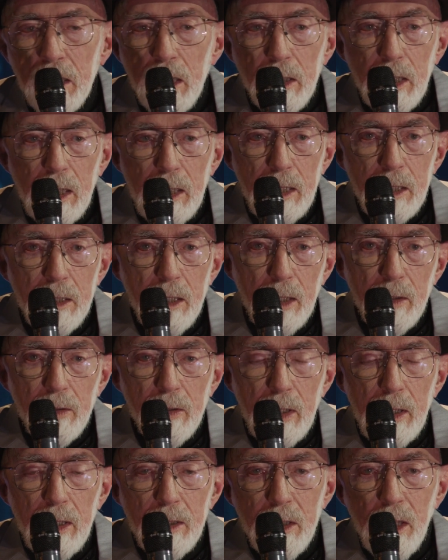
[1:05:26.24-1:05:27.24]
The
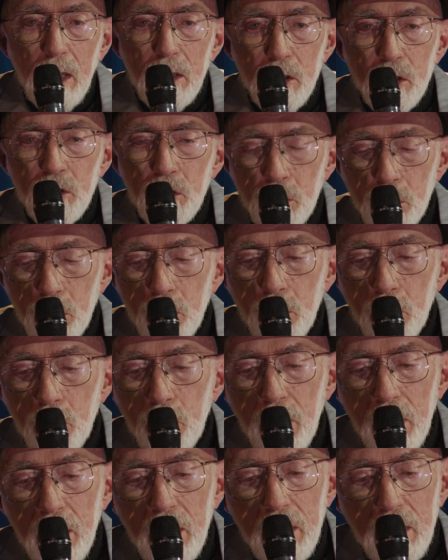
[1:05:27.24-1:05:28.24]
two
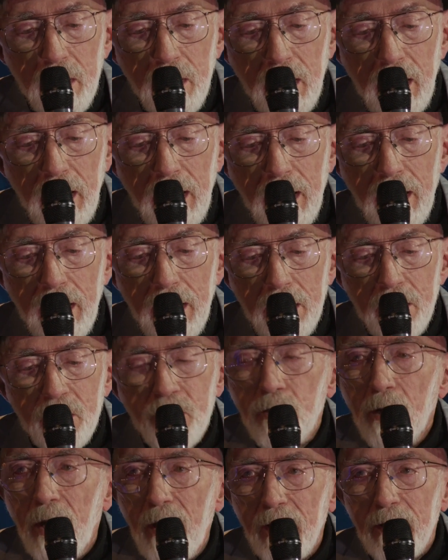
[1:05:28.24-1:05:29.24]

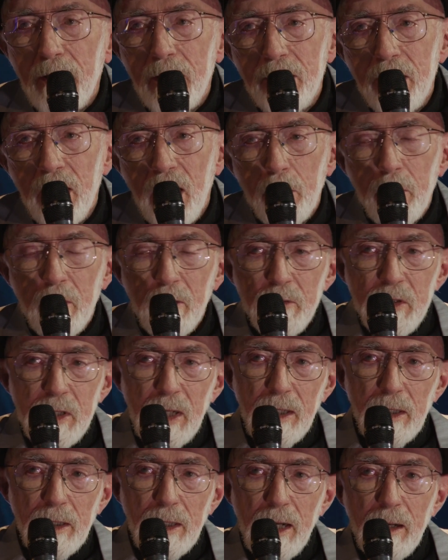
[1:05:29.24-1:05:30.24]
shock type of
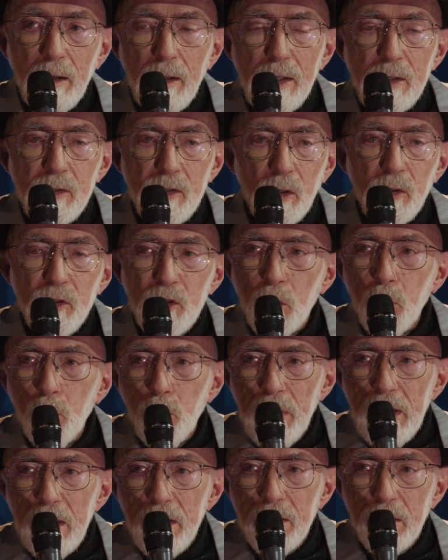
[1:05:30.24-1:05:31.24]
singularities, those are
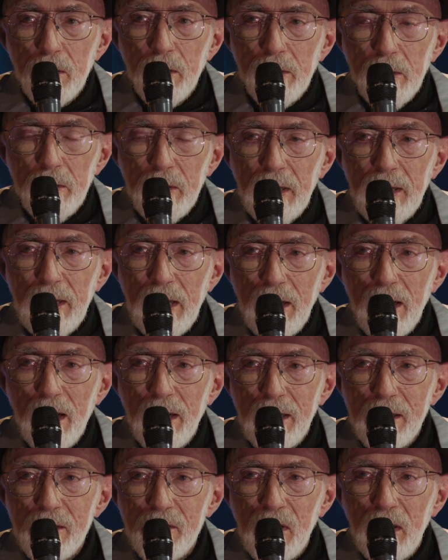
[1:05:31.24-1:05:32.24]
weaker than the
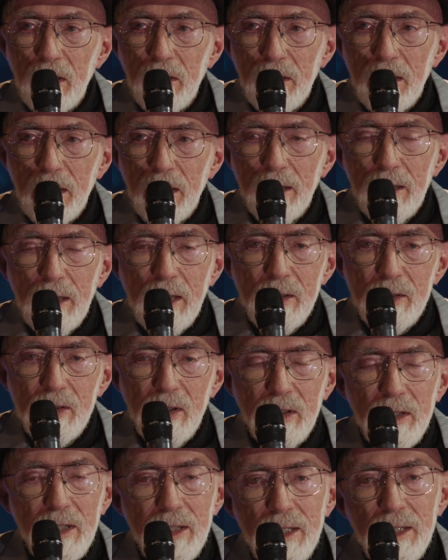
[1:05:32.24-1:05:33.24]
chaotic singularities.
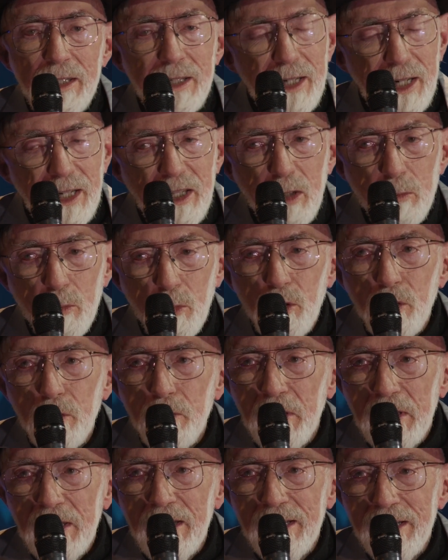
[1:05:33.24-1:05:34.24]
And in the
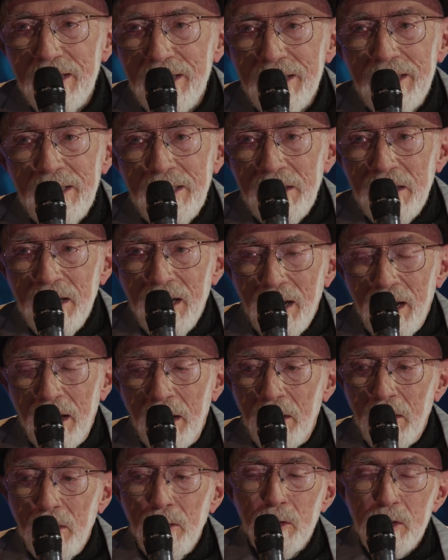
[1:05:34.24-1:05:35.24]
movie,
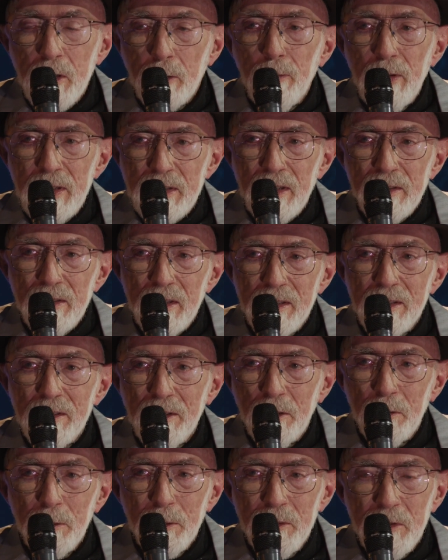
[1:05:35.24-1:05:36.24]
there's a physicist
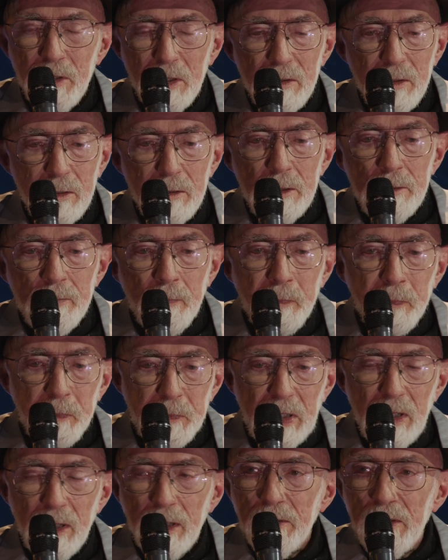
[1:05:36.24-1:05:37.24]
goes
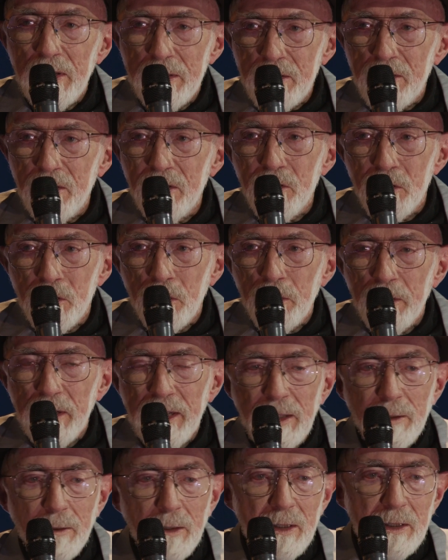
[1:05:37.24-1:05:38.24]
on this
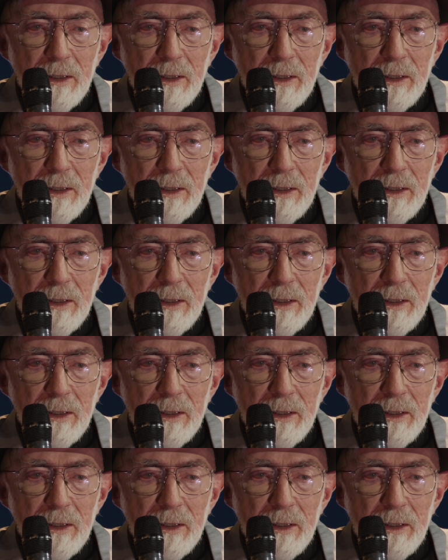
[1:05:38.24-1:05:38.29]
journey